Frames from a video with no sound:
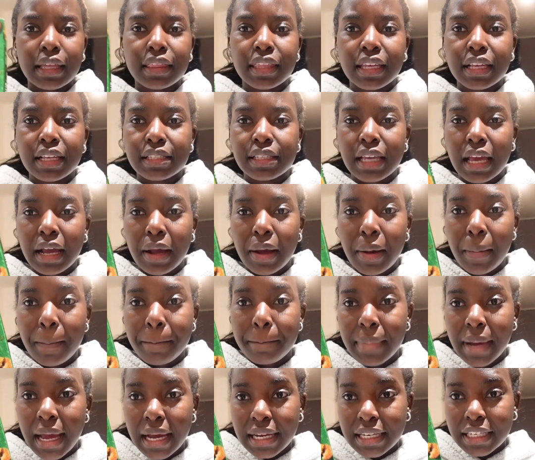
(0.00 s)
things like
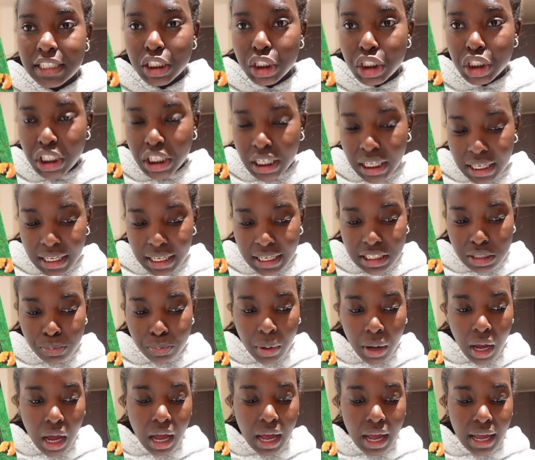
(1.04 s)
mac and cheese
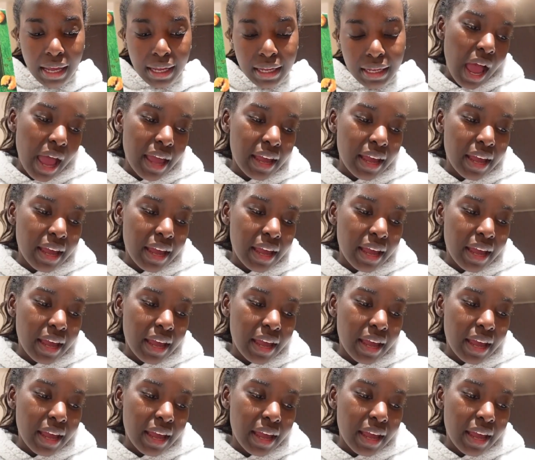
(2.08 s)
bite,